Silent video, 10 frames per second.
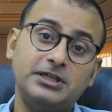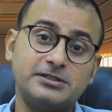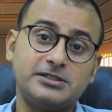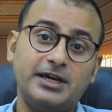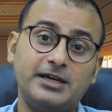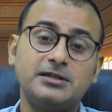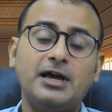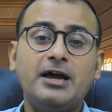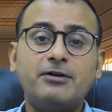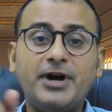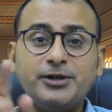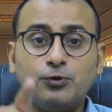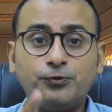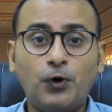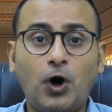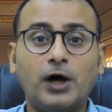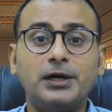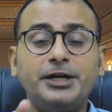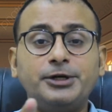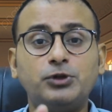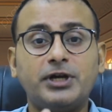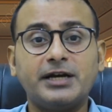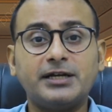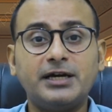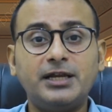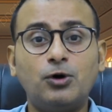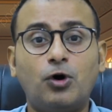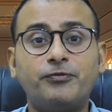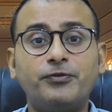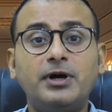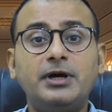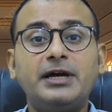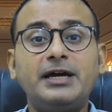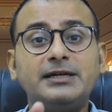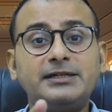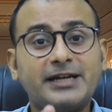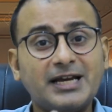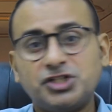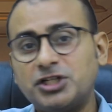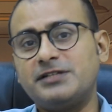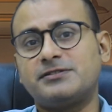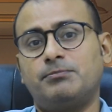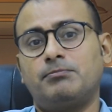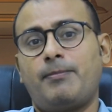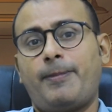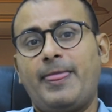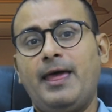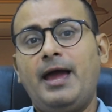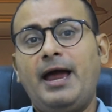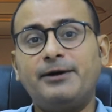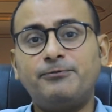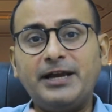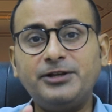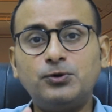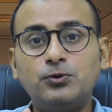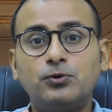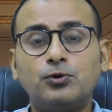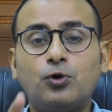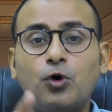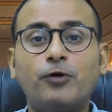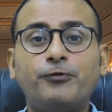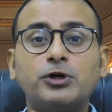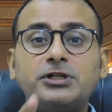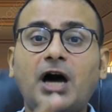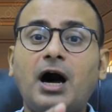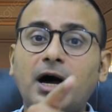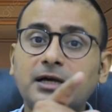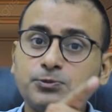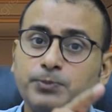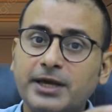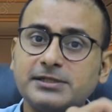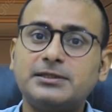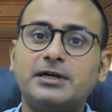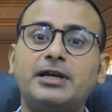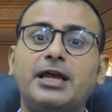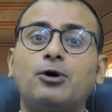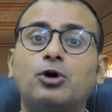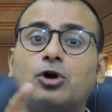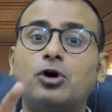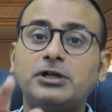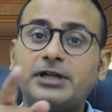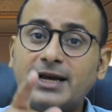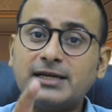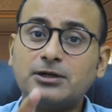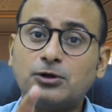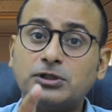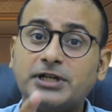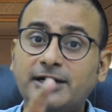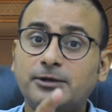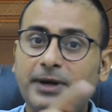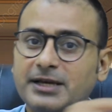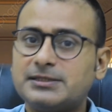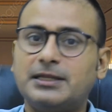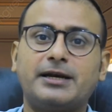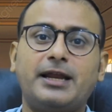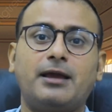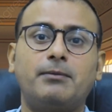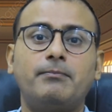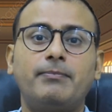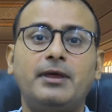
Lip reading: These days, when you fall into the category of interactionism, and when you go for task-based learning or content-based learning,